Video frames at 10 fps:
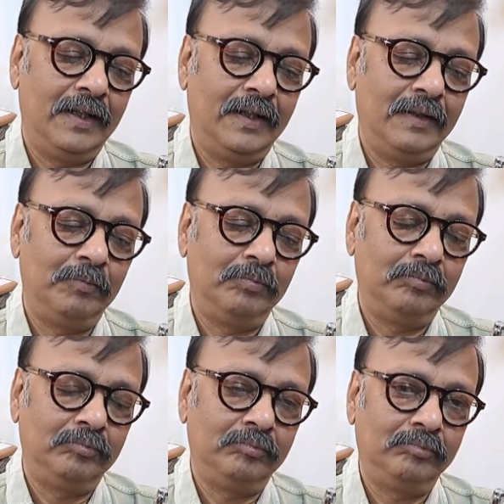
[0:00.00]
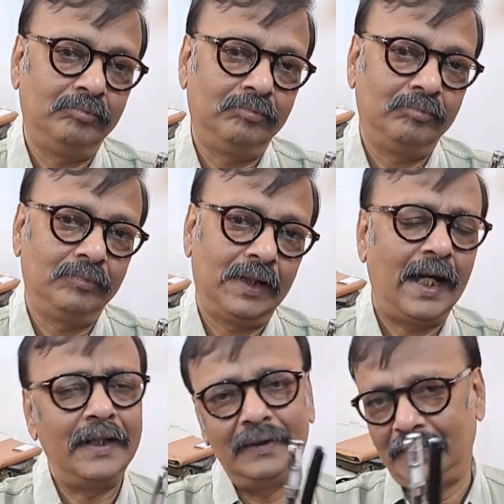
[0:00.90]
Uh,
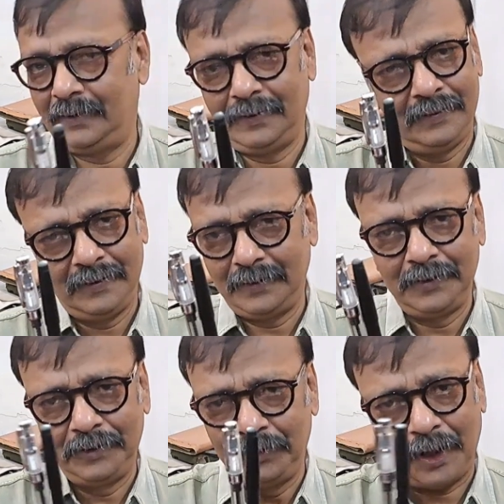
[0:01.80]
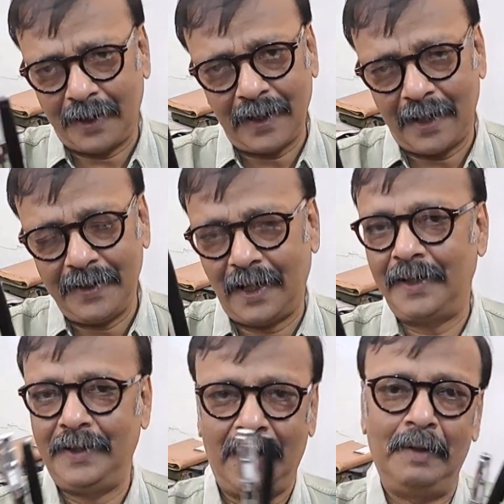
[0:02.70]
and I, I,
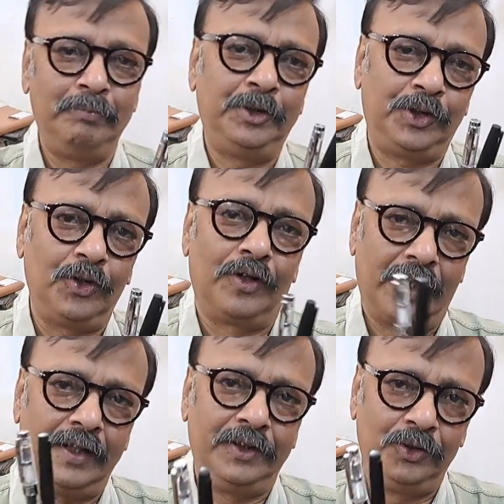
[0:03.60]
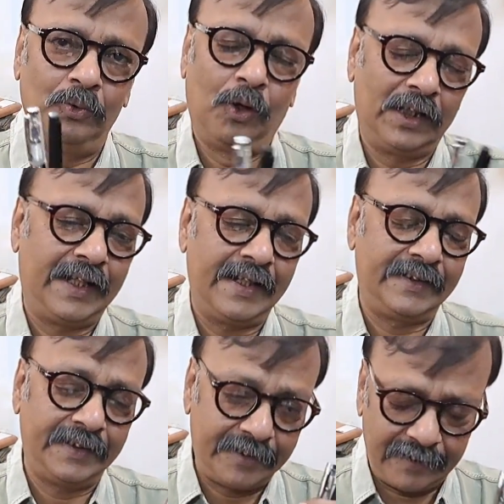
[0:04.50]
I, I am sure you all
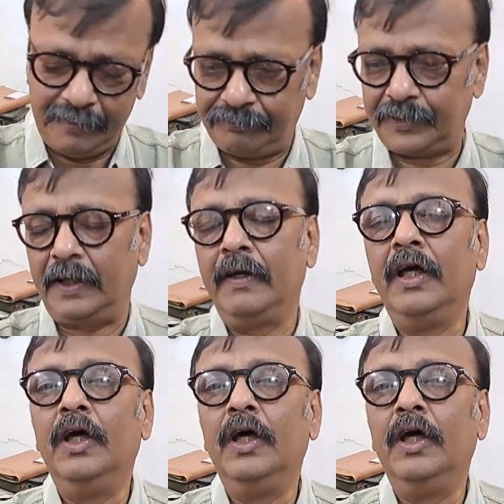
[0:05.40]
get the drift.